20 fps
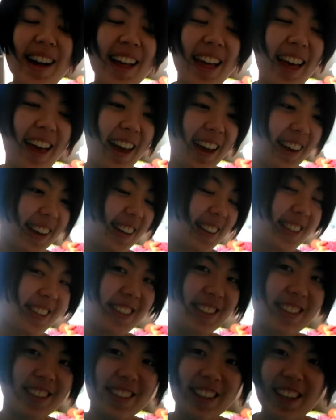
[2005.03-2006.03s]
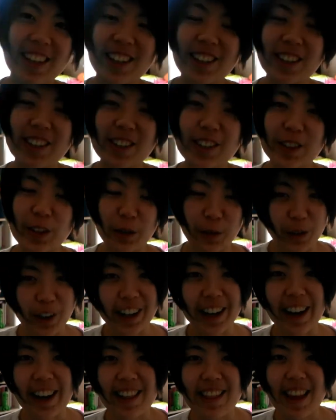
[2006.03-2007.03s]
And don't
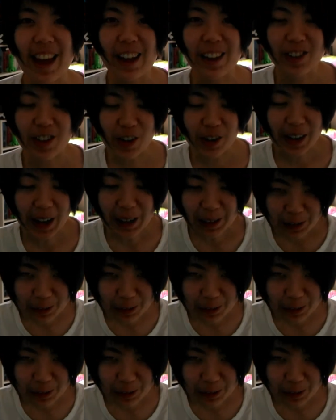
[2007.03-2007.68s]
ever